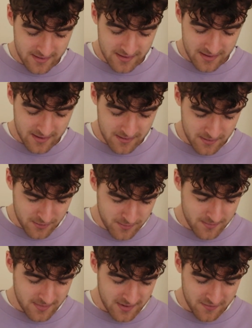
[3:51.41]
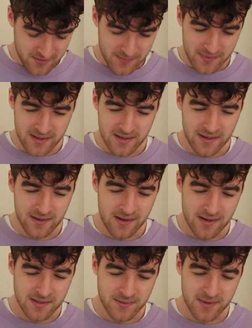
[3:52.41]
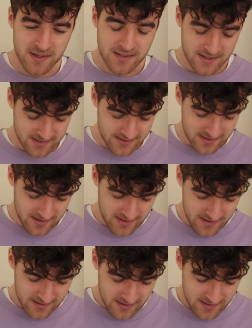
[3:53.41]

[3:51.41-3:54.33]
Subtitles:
I've completely lost where it says it.